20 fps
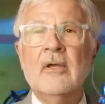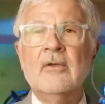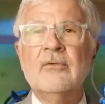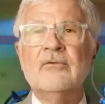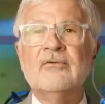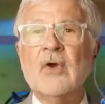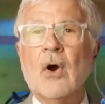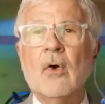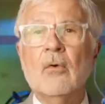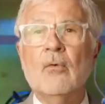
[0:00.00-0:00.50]

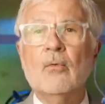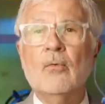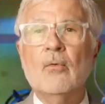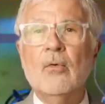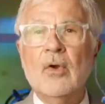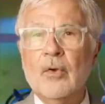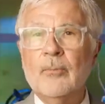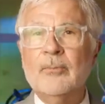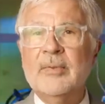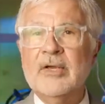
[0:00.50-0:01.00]
So
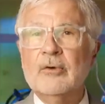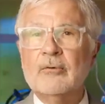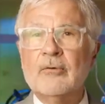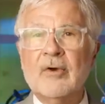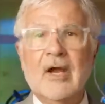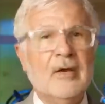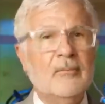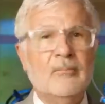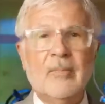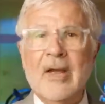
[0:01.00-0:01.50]
we'll be
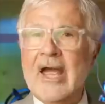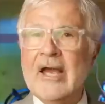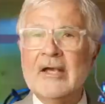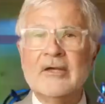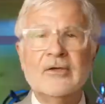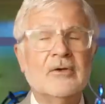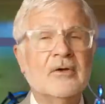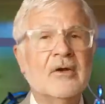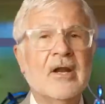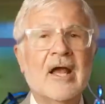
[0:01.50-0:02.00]
right
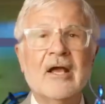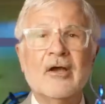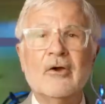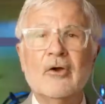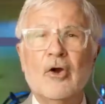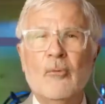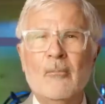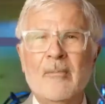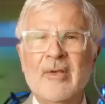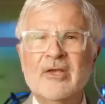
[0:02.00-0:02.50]
back. You're not
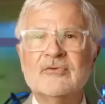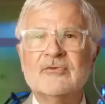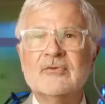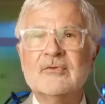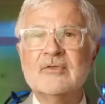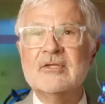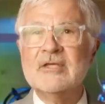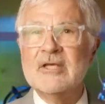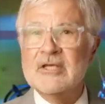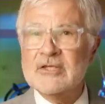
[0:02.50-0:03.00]
going to miss
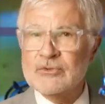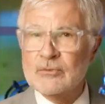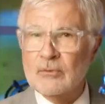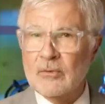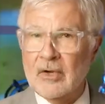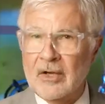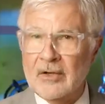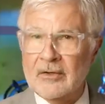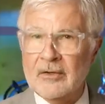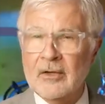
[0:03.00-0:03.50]
this
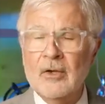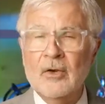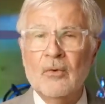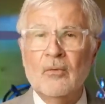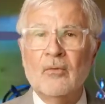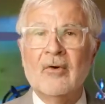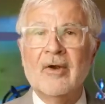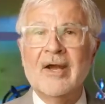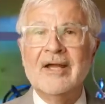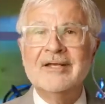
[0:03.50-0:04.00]
one
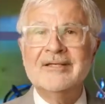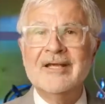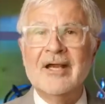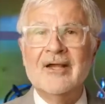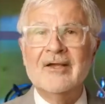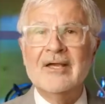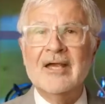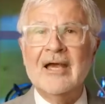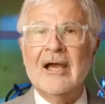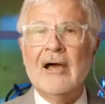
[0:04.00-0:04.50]
where I
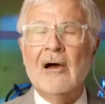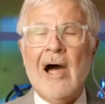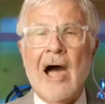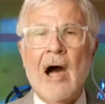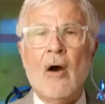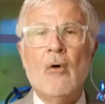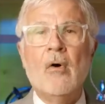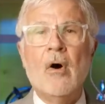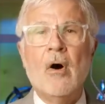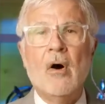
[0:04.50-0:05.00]
tell you
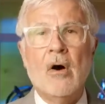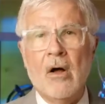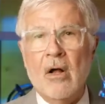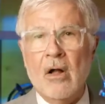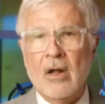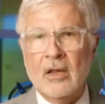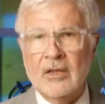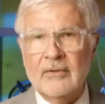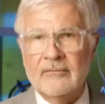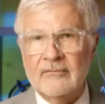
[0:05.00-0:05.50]
how
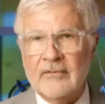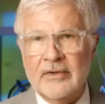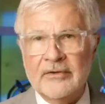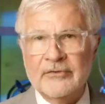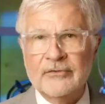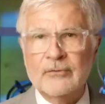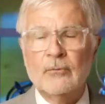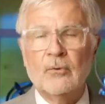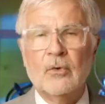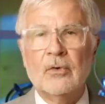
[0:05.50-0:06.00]
all of
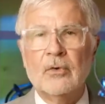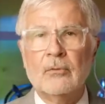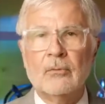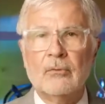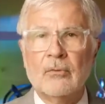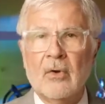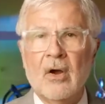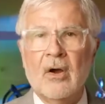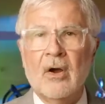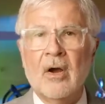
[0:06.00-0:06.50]
us were
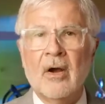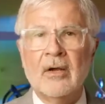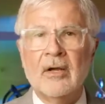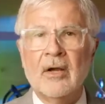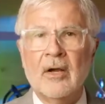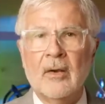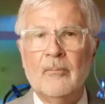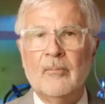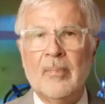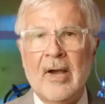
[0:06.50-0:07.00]

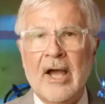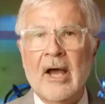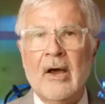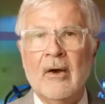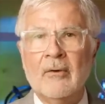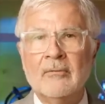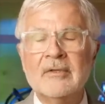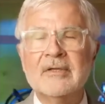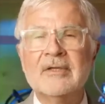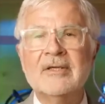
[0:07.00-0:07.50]
wrong
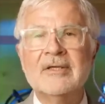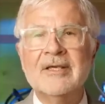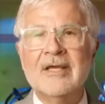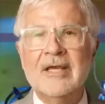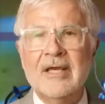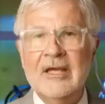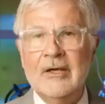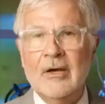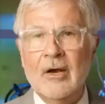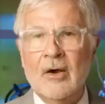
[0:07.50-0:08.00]
about
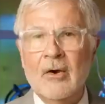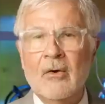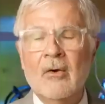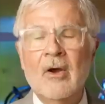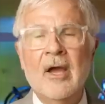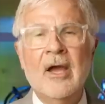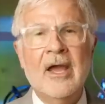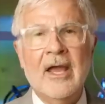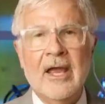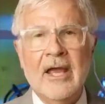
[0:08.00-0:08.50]

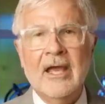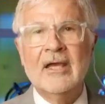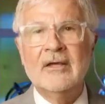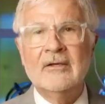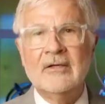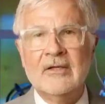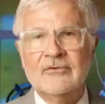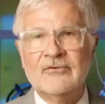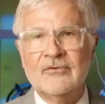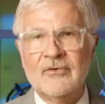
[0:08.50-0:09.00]
keto
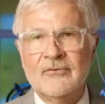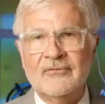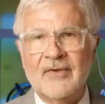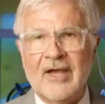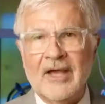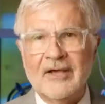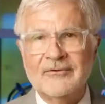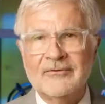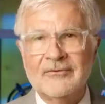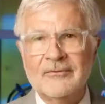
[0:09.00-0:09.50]
and its
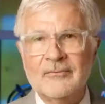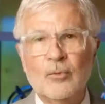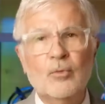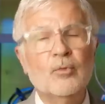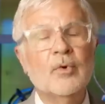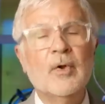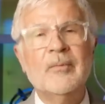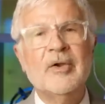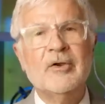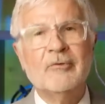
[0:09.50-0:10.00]
effects.
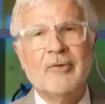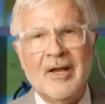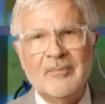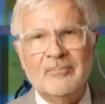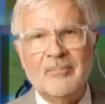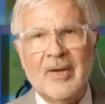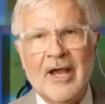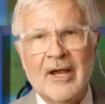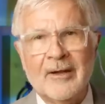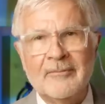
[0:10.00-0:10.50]
We'll be
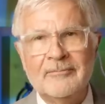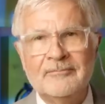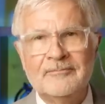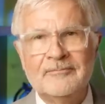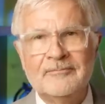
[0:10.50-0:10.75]
right back.